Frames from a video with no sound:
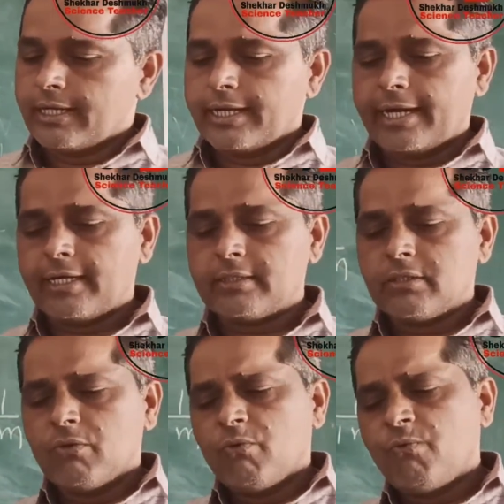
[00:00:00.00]
it
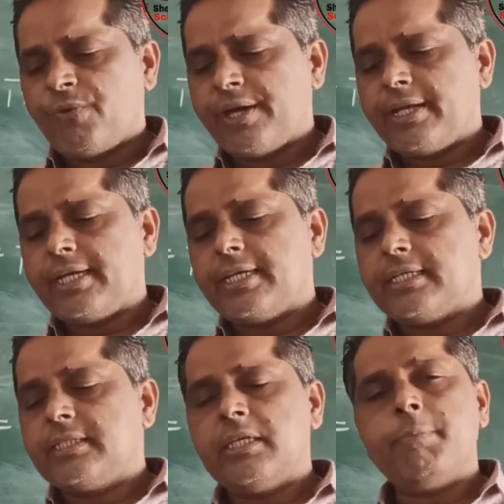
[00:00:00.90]
is very
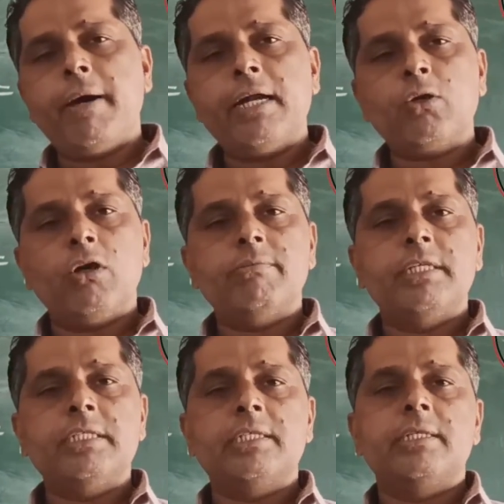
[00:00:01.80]
easy part of
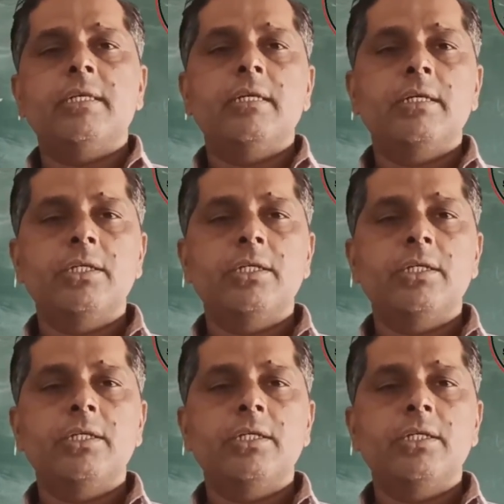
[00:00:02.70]
this